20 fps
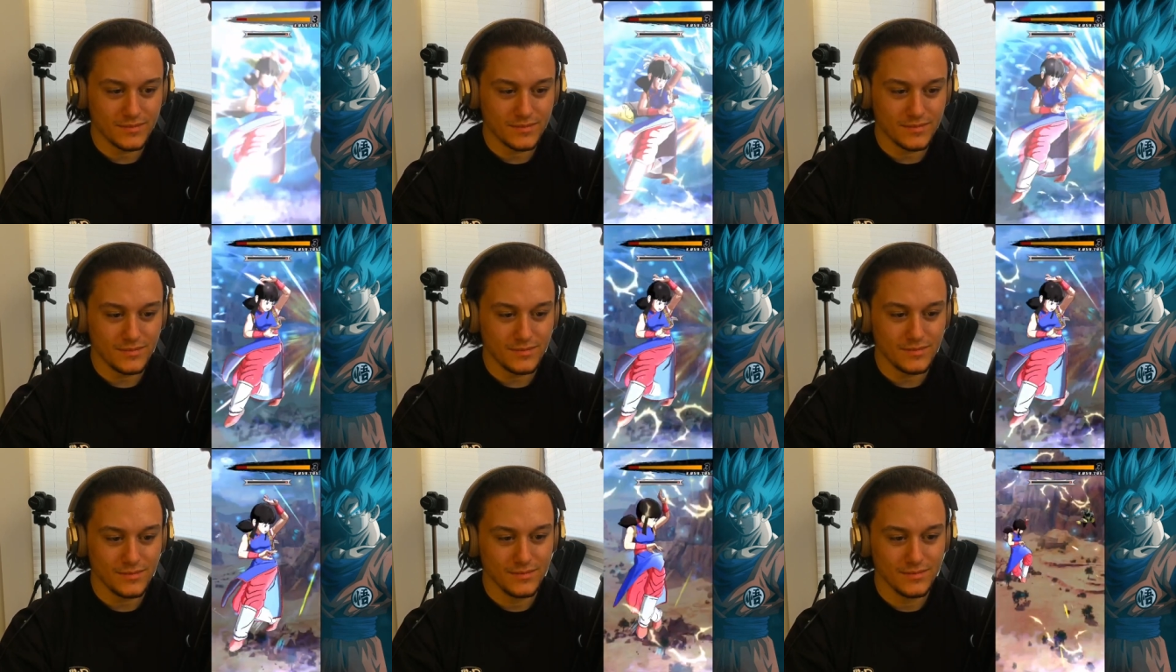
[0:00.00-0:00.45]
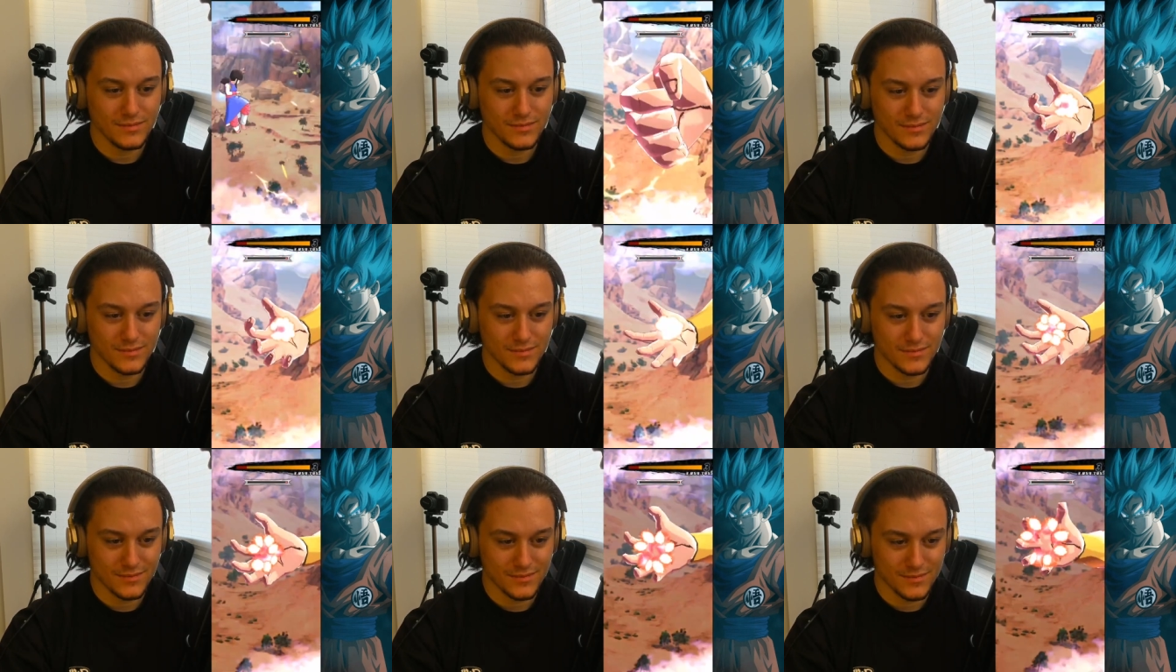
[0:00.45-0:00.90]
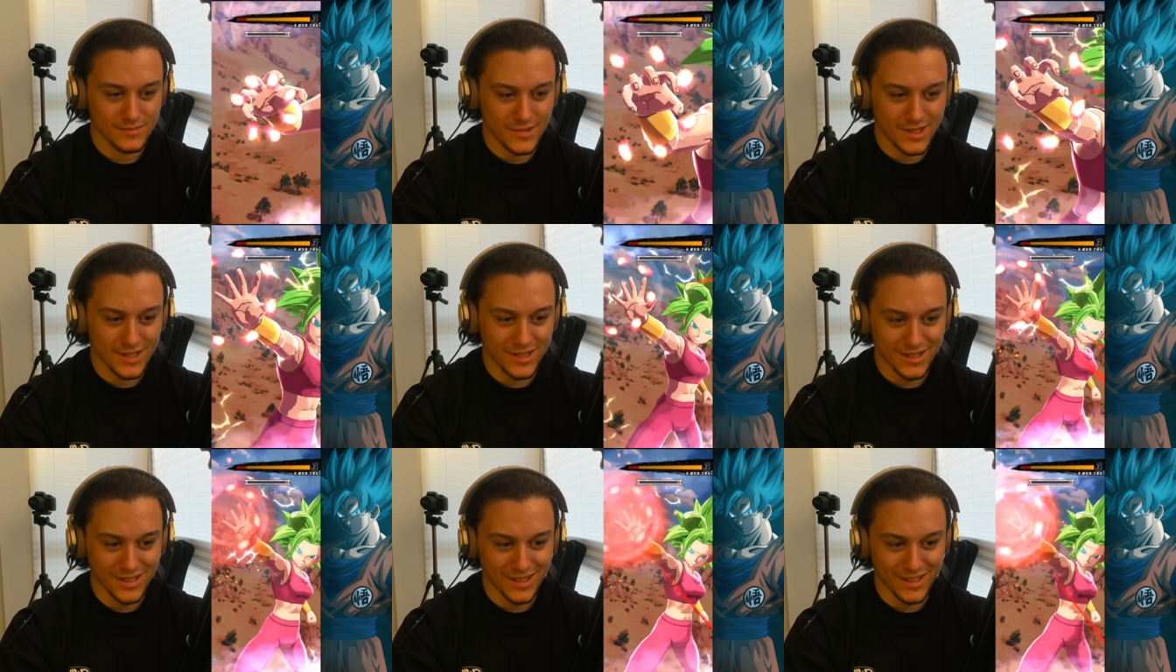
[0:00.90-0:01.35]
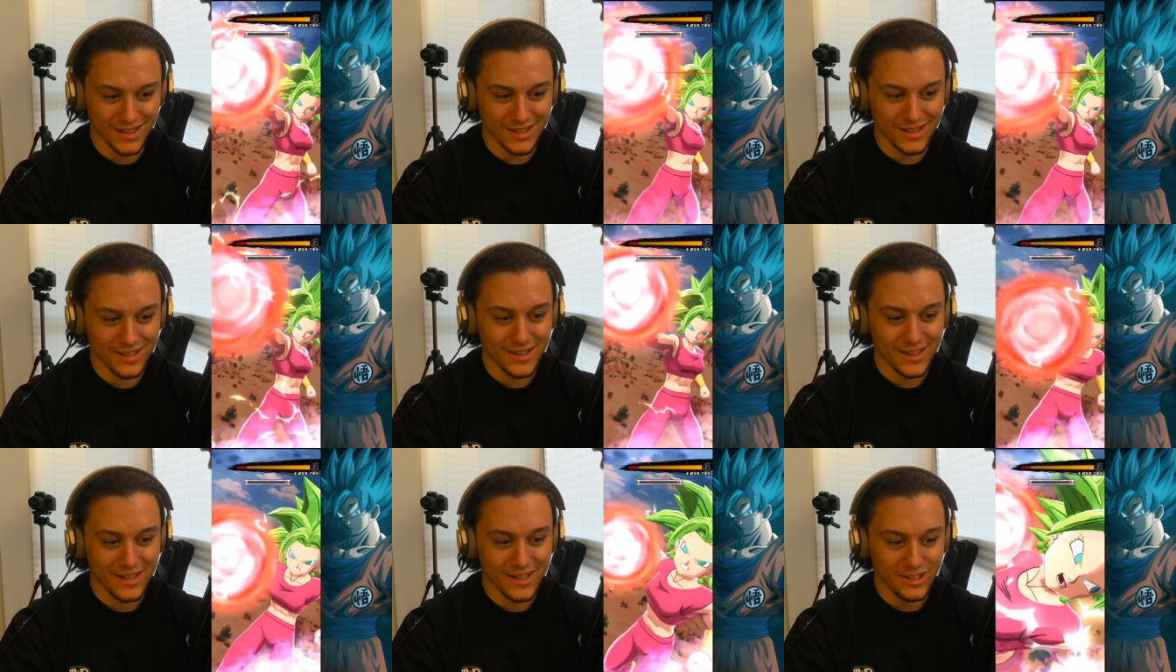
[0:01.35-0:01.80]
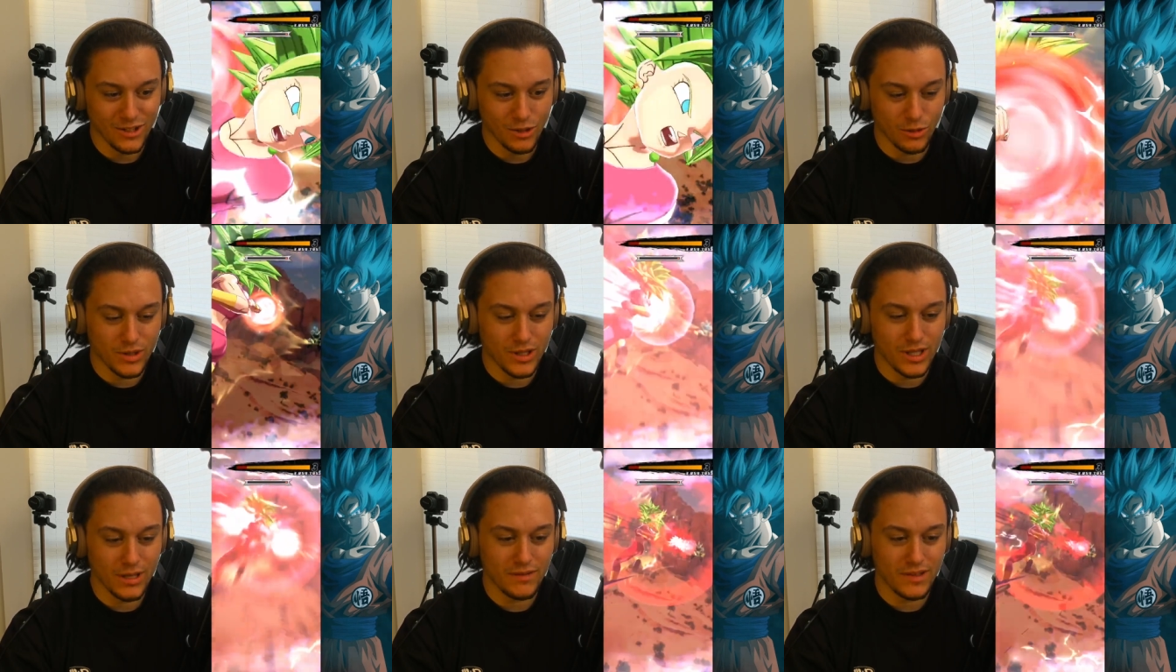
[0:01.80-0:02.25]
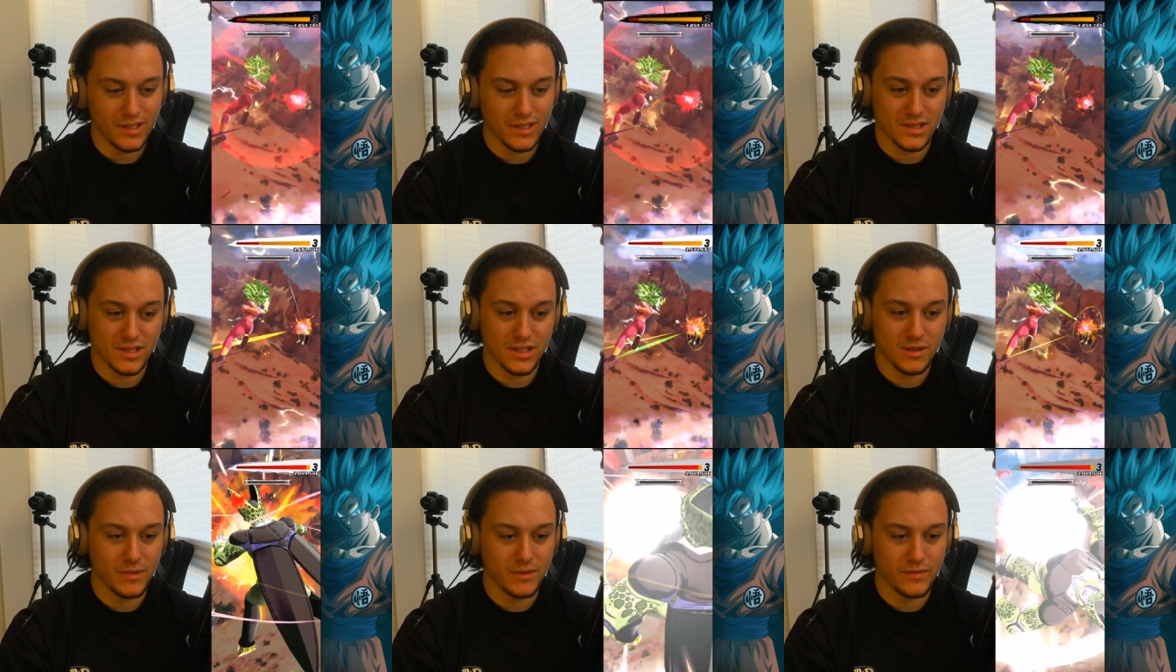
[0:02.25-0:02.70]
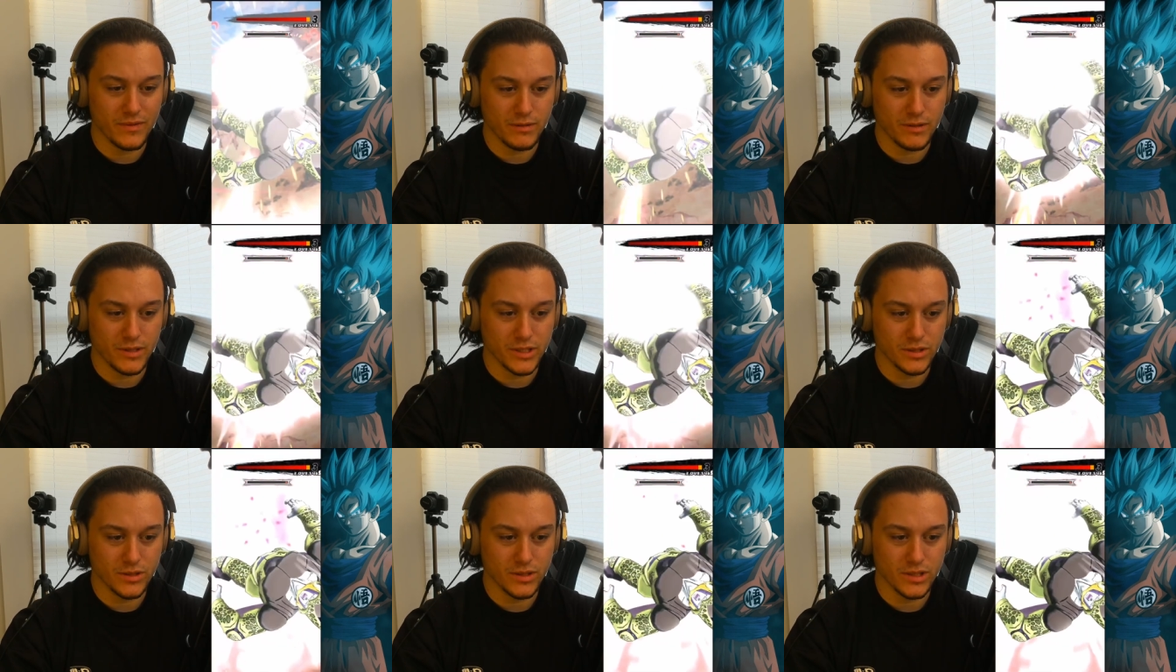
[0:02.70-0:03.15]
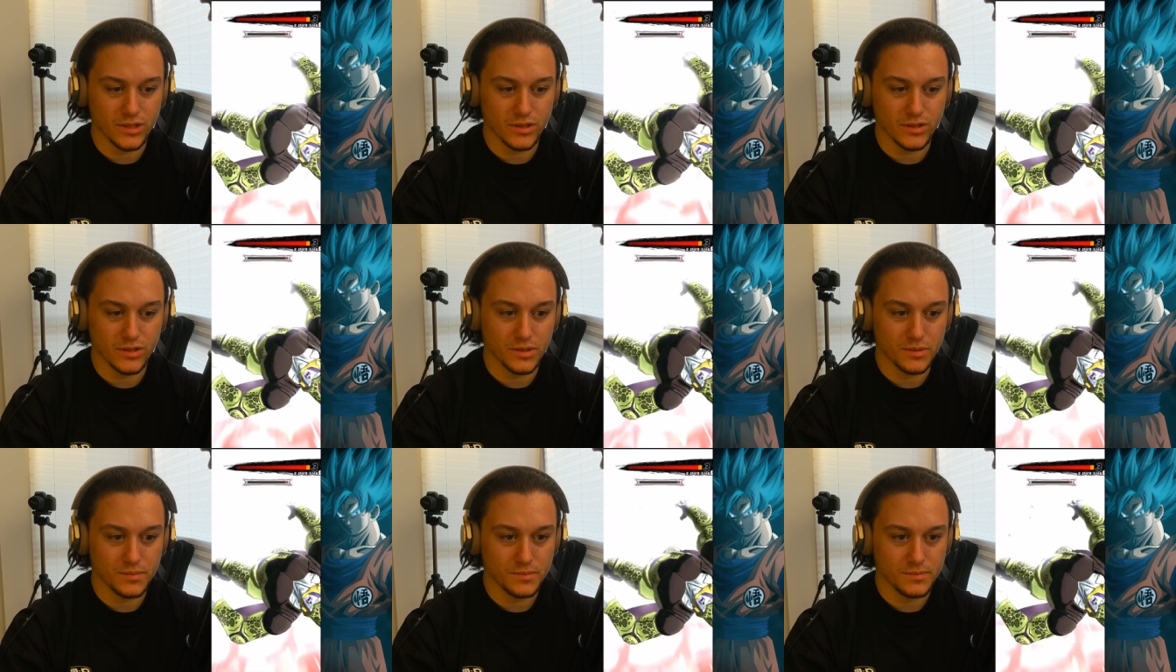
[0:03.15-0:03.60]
less. Yo, Kiffle is still my favorite unit, you know.